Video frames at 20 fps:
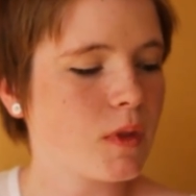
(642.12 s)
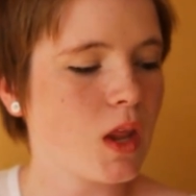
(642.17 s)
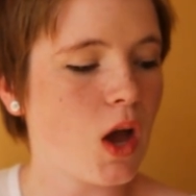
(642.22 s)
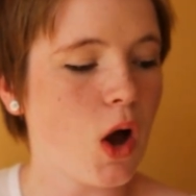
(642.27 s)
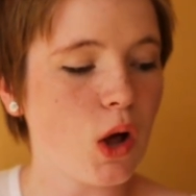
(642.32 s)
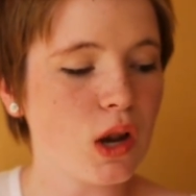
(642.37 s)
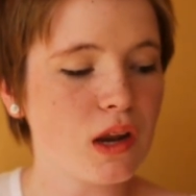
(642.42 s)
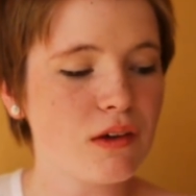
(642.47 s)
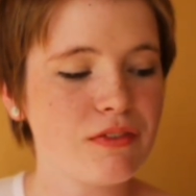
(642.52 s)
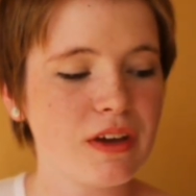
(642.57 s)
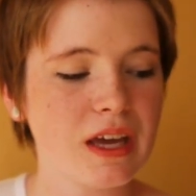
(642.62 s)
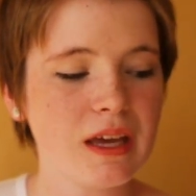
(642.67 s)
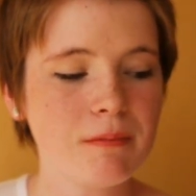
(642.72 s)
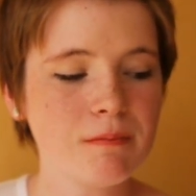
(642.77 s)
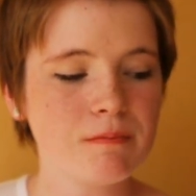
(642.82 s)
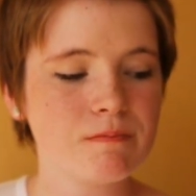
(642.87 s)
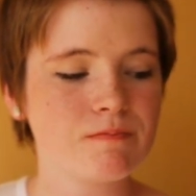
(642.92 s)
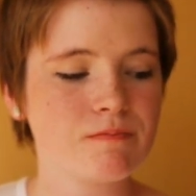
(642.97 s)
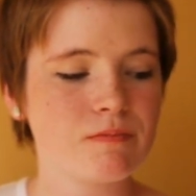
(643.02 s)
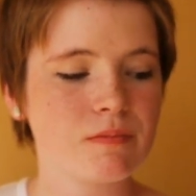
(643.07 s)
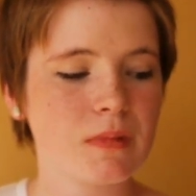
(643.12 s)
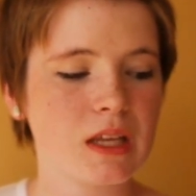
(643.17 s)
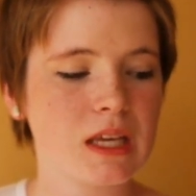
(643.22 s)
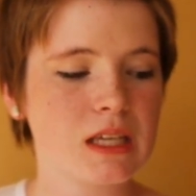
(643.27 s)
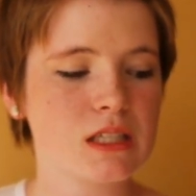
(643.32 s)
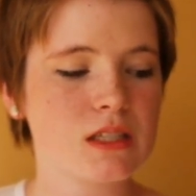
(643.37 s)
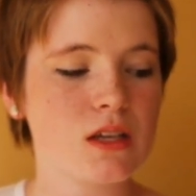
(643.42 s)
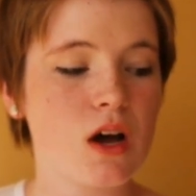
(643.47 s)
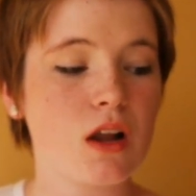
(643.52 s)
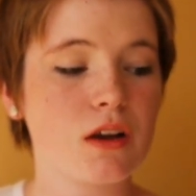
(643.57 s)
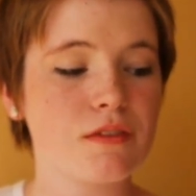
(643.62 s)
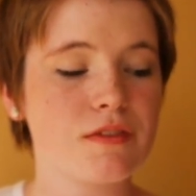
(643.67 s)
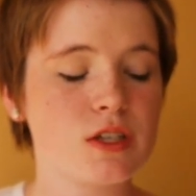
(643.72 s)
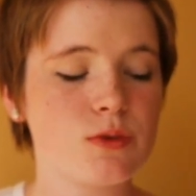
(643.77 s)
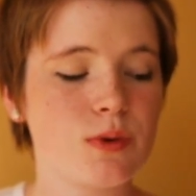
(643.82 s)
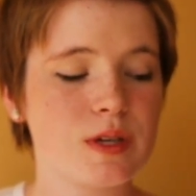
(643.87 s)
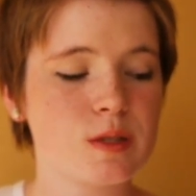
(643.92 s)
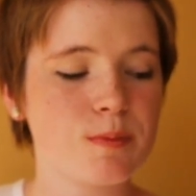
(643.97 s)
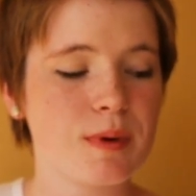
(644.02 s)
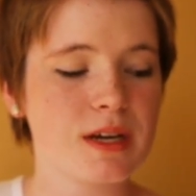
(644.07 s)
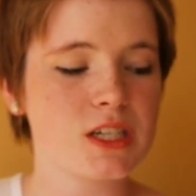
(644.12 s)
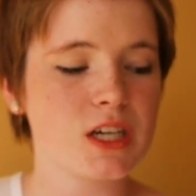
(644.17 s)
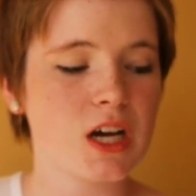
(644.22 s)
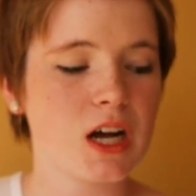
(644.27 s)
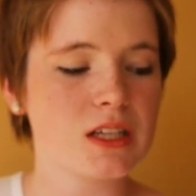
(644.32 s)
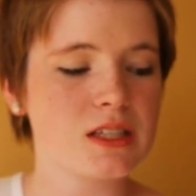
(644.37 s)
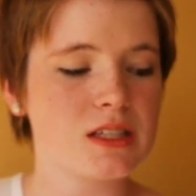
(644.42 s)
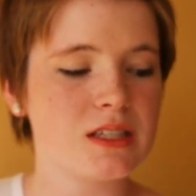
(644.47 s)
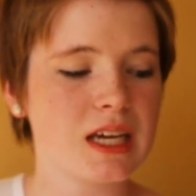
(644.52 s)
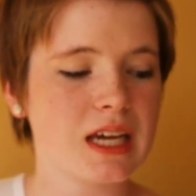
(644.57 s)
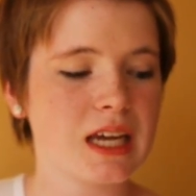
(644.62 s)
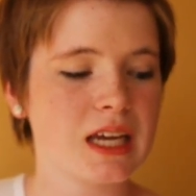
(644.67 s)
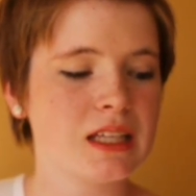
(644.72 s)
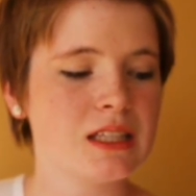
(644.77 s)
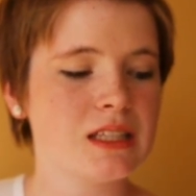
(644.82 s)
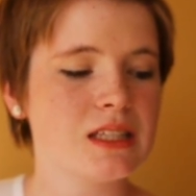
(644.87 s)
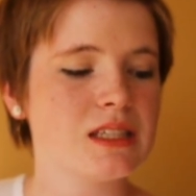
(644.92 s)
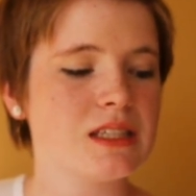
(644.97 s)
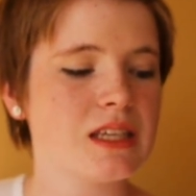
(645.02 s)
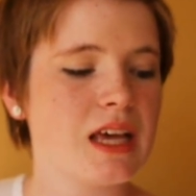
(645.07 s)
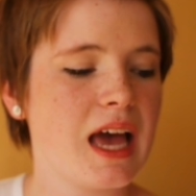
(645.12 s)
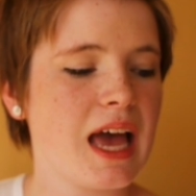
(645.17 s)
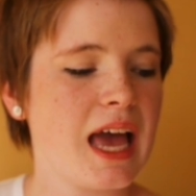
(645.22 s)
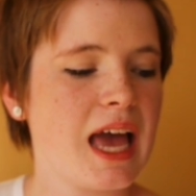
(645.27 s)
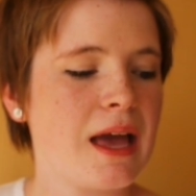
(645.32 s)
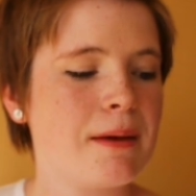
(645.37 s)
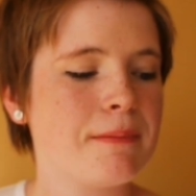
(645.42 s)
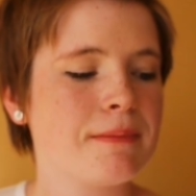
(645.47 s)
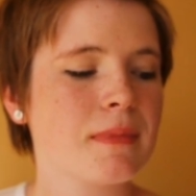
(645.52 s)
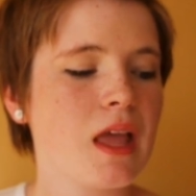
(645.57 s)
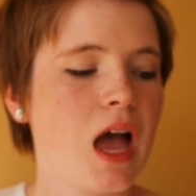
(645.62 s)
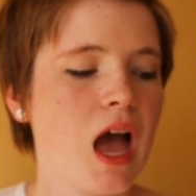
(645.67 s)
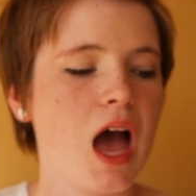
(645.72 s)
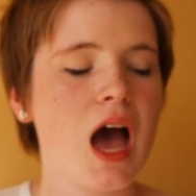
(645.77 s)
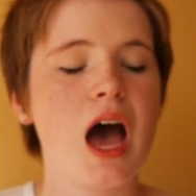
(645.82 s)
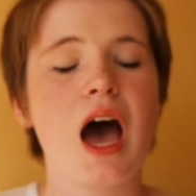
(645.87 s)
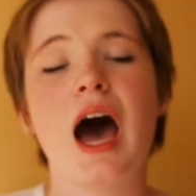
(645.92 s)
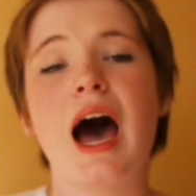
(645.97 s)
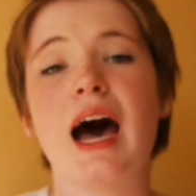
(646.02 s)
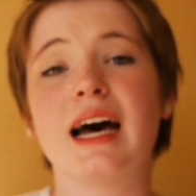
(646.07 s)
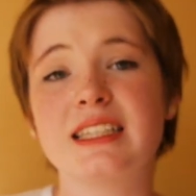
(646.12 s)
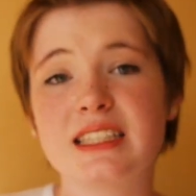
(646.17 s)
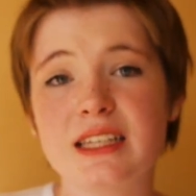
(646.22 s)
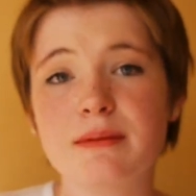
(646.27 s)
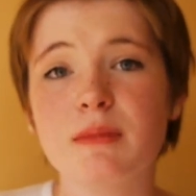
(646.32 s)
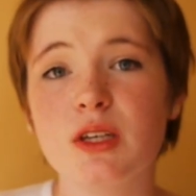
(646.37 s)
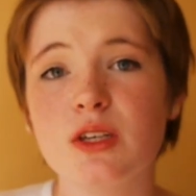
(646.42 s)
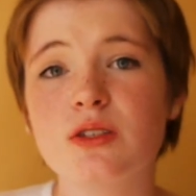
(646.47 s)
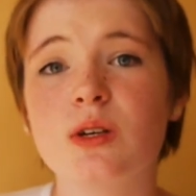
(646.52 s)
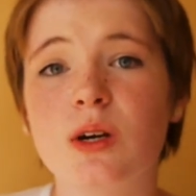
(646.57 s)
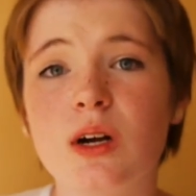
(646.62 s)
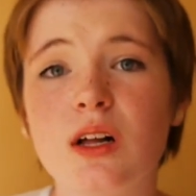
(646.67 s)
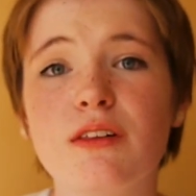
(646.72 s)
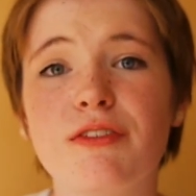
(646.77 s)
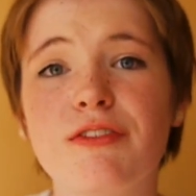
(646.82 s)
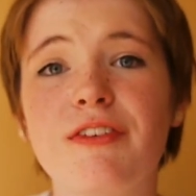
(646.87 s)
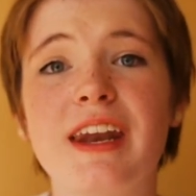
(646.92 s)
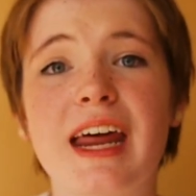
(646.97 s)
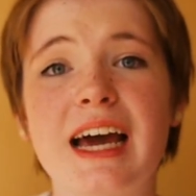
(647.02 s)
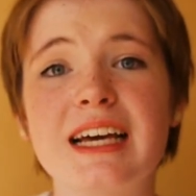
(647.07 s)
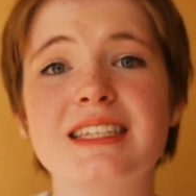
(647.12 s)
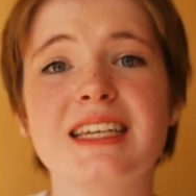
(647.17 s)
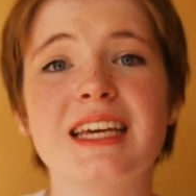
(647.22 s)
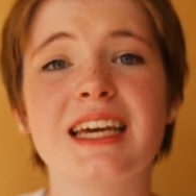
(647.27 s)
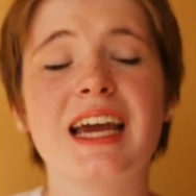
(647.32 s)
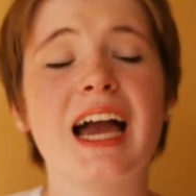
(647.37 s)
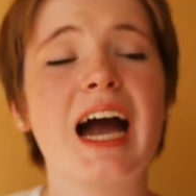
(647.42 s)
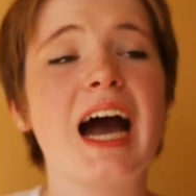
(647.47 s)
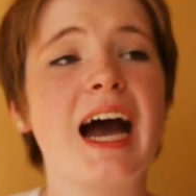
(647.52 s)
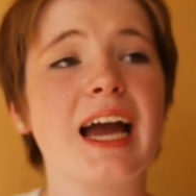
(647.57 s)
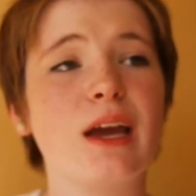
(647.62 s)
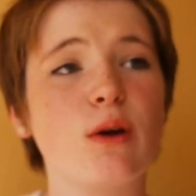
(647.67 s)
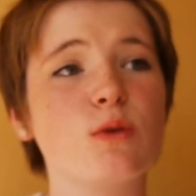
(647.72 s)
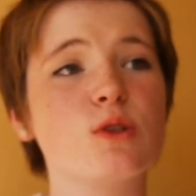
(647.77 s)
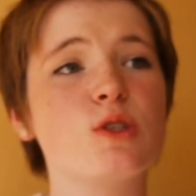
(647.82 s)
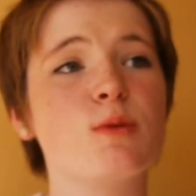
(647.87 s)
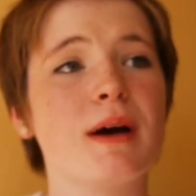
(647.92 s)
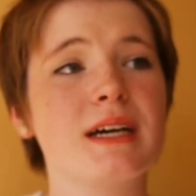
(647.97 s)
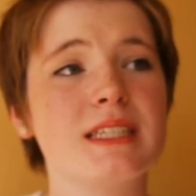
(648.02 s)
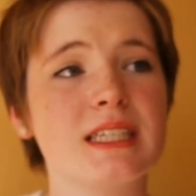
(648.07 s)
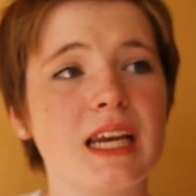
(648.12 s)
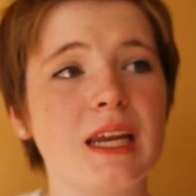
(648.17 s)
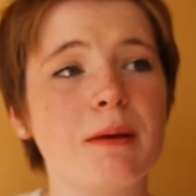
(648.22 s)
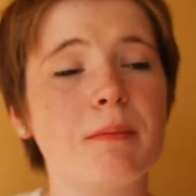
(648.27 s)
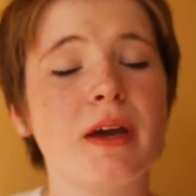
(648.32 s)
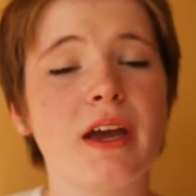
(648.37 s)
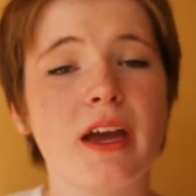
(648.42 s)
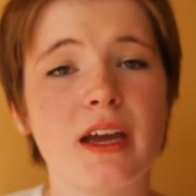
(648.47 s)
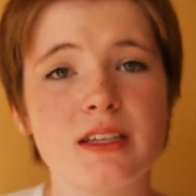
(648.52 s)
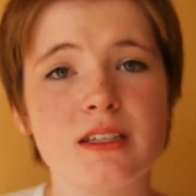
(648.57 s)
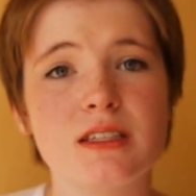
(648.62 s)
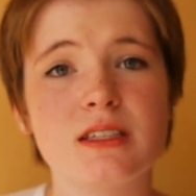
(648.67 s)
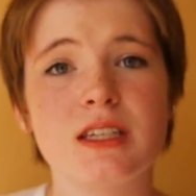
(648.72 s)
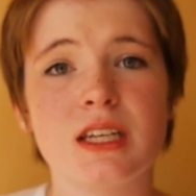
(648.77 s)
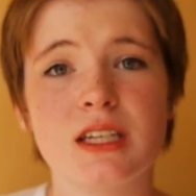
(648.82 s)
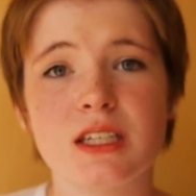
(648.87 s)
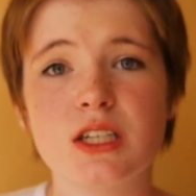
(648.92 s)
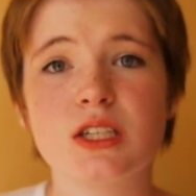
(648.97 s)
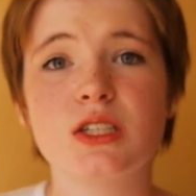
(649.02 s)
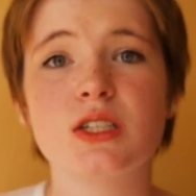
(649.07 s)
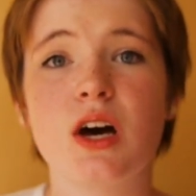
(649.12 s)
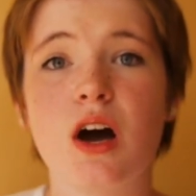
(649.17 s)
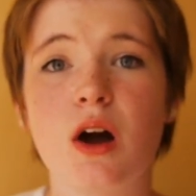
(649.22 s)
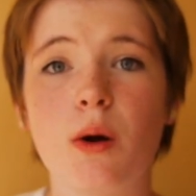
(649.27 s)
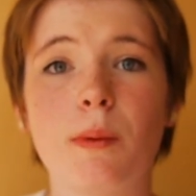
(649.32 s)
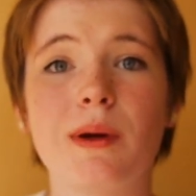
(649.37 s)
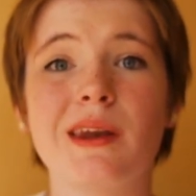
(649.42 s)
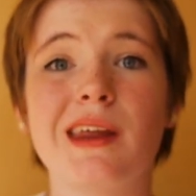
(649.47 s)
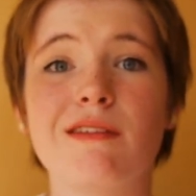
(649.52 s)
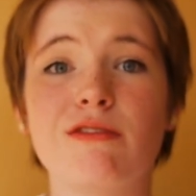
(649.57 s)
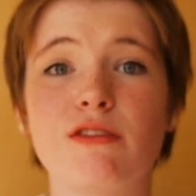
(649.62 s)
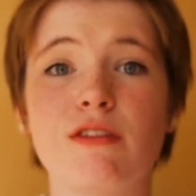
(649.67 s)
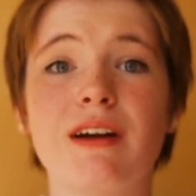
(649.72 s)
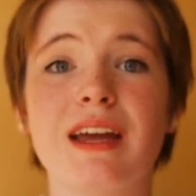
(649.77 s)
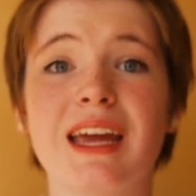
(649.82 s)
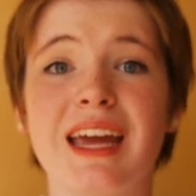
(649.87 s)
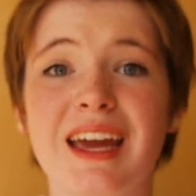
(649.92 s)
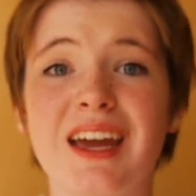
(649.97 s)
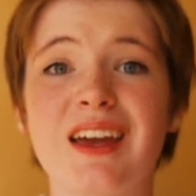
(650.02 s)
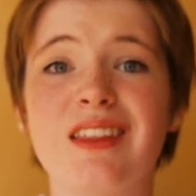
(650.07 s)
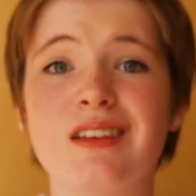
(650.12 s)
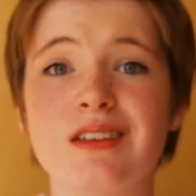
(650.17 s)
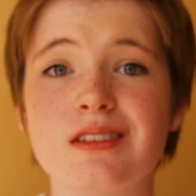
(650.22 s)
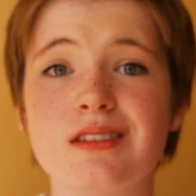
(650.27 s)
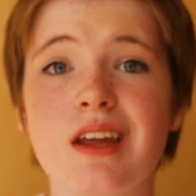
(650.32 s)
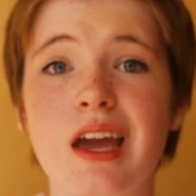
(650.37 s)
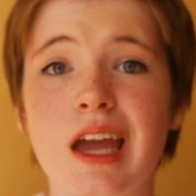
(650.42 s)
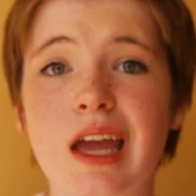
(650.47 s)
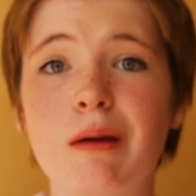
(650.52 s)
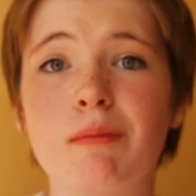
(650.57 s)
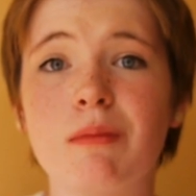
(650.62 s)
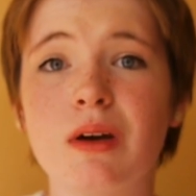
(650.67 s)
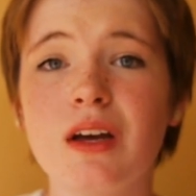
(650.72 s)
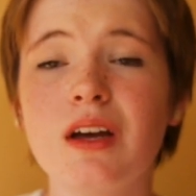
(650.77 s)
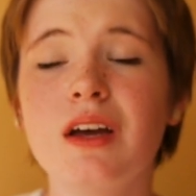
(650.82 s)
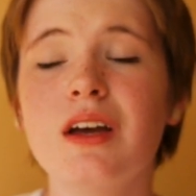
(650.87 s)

Oliver is Oliver Twist by Charles Dickens. As a musical fanatic, I automatically burst into song whenever I hear this name.